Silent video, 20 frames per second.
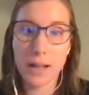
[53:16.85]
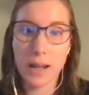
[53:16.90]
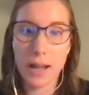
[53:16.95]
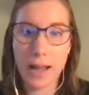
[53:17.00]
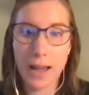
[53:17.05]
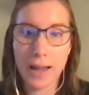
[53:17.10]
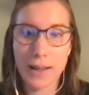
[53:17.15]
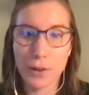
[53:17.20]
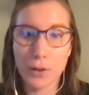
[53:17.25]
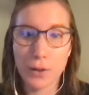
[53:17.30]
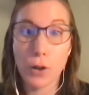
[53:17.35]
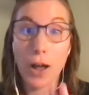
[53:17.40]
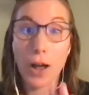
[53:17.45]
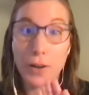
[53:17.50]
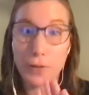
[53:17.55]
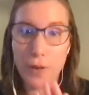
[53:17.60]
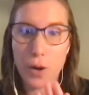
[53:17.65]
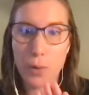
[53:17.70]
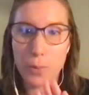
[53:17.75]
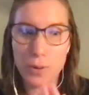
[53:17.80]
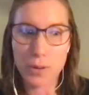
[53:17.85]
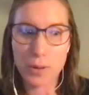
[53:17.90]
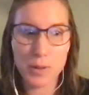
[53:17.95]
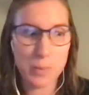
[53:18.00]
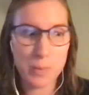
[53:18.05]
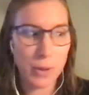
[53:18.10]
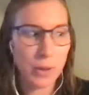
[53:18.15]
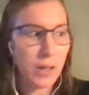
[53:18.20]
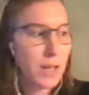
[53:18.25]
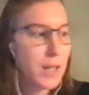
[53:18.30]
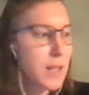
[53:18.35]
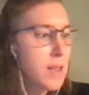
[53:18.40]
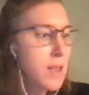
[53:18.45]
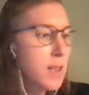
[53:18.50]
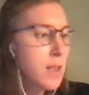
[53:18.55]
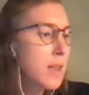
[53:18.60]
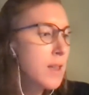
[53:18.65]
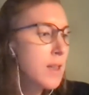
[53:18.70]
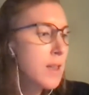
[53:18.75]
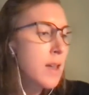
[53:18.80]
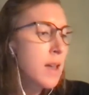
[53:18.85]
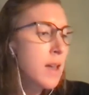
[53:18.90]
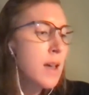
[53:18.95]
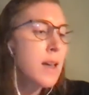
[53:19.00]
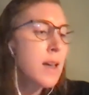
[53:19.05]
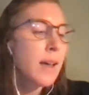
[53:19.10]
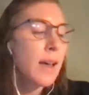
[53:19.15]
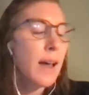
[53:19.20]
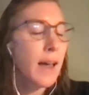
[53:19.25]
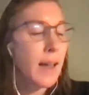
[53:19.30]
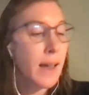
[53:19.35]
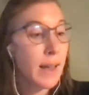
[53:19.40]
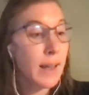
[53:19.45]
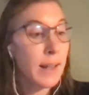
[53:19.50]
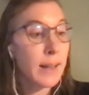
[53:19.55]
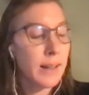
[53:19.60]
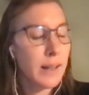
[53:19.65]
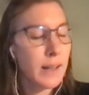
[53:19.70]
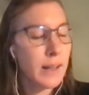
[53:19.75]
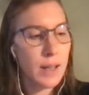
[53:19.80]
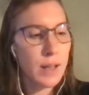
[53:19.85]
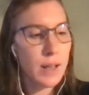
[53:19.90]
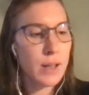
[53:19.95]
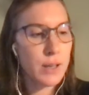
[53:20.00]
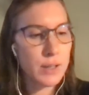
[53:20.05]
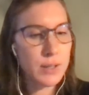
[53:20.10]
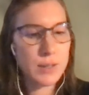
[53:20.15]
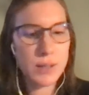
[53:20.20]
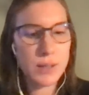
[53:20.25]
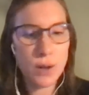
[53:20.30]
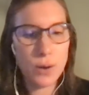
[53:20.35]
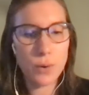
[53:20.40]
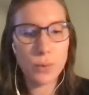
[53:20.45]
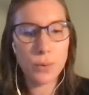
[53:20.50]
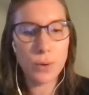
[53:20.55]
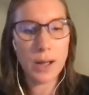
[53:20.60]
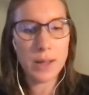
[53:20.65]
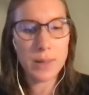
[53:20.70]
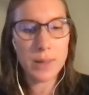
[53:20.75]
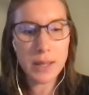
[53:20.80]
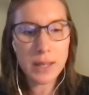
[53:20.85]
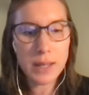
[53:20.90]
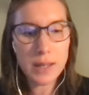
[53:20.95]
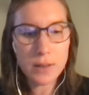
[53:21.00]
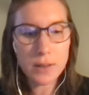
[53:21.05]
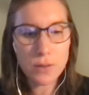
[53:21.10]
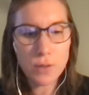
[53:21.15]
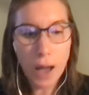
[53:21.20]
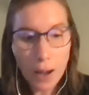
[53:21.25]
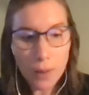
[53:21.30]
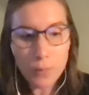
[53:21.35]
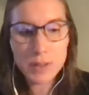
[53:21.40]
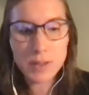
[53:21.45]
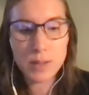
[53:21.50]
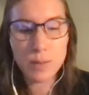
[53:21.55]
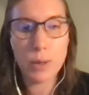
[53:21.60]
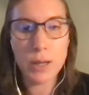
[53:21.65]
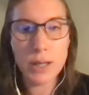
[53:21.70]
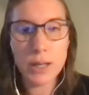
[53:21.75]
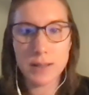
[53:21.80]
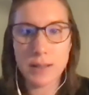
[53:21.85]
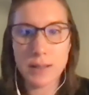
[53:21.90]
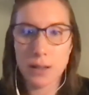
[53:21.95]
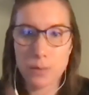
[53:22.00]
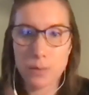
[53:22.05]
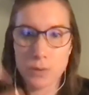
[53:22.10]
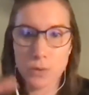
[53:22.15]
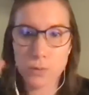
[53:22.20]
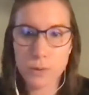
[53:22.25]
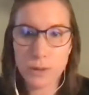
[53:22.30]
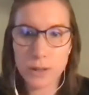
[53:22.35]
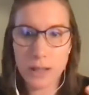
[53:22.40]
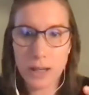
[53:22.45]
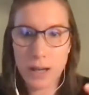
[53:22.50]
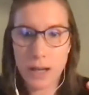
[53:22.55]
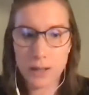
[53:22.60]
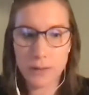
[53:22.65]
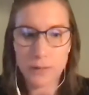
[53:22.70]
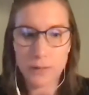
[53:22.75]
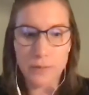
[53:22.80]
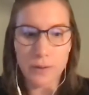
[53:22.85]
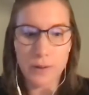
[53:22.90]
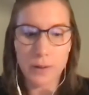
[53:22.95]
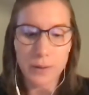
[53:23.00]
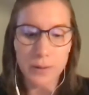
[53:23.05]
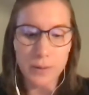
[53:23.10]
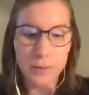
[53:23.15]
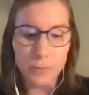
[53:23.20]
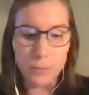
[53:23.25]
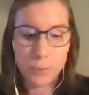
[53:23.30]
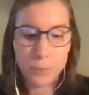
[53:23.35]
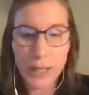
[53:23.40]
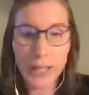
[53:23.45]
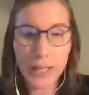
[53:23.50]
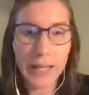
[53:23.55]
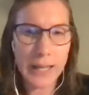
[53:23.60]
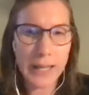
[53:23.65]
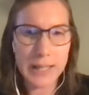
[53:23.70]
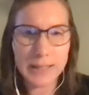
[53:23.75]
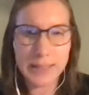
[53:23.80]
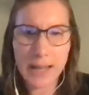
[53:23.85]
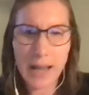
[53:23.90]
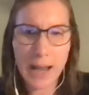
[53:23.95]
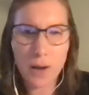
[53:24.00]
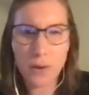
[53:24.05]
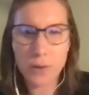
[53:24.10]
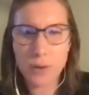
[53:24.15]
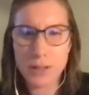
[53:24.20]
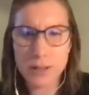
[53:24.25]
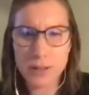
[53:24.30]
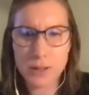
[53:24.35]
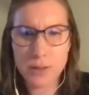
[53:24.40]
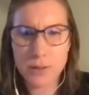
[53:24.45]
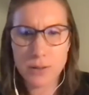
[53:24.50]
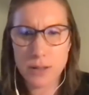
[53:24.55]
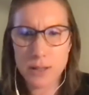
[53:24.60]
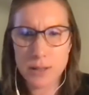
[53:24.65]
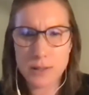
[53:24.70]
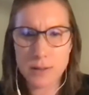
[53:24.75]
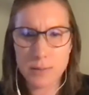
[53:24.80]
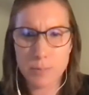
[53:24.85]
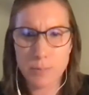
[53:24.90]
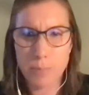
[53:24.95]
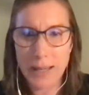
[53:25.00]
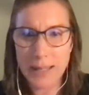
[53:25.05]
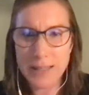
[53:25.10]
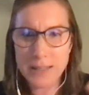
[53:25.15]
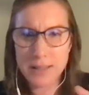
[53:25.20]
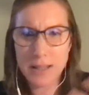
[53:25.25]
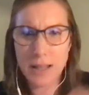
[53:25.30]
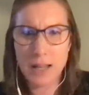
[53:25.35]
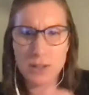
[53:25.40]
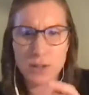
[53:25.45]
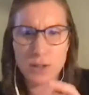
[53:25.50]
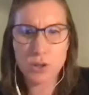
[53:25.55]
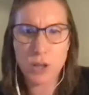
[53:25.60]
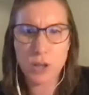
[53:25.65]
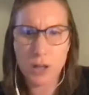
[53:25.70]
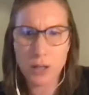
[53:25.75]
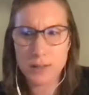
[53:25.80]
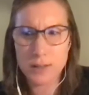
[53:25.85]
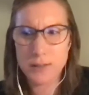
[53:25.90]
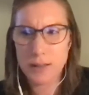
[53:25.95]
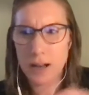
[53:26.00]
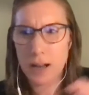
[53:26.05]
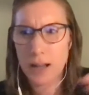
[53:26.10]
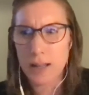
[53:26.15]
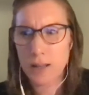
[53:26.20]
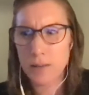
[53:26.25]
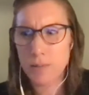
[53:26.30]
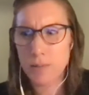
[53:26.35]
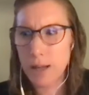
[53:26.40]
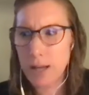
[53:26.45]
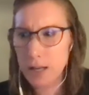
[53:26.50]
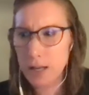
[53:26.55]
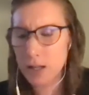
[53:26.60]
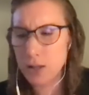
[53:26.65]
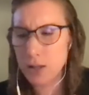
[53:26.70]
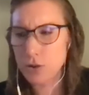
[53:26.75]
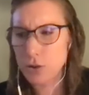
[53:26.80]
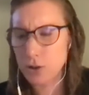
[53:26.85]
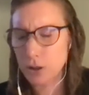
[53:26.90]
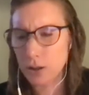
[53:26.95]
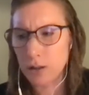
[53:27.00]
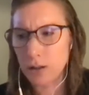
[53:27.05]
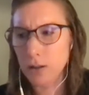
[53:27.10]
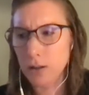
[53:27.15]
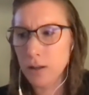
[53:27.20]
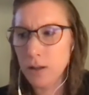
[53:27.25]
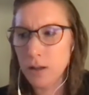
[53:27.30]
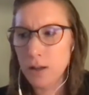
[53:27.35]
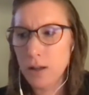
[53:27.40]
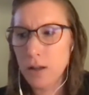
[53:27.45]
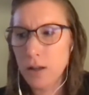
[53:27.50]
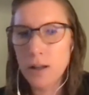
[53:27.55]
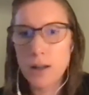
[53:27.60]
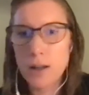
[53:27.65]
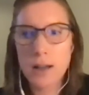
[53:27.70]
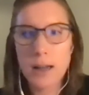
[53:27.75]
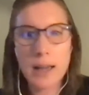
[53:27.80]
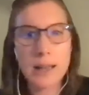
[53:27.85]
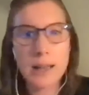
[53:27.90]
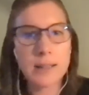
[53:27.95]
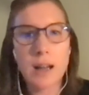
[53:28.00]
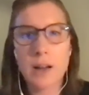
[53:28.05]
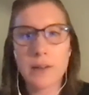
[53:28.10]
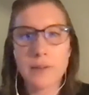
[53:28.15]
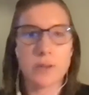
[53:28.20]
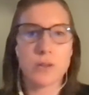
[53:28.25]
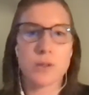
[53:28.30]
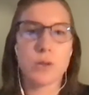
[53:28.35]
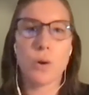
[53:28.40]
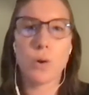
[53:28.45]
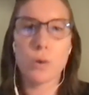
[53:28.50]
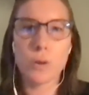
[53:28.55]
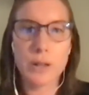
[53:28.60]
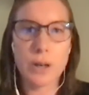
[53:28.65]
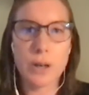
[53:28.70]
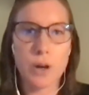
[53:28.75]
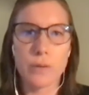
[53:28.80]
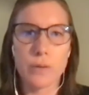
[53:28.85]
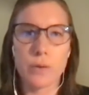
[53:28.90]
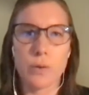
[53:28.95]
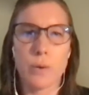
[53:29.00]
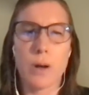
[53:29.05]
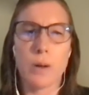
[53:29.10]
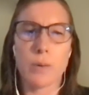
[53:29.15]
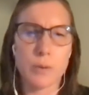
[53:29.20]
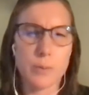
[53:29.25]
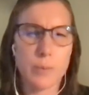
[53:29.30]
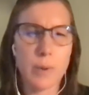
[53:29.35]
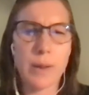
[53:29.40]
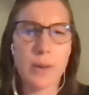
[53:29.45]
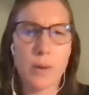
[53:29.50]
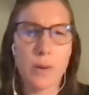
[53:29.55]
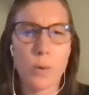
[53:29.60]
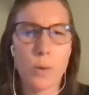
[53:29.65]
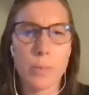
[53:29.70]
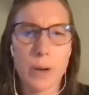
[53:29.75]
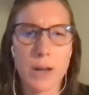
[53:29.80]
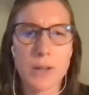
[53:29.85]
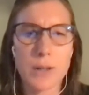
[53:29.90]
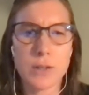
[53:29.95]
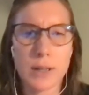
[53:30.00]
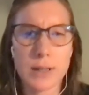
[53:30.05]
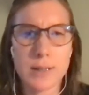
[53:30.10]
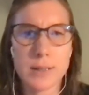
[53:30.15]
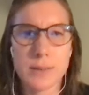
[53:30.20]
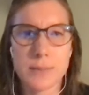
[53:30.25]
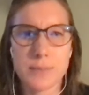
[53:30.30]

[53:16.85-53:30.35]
I had a lot of help with this book. And so I think that was the biggest thing, was really kind of breaking it down into these bite-sized chunks that I could manage and not feel totally overwhelmed by the whole project.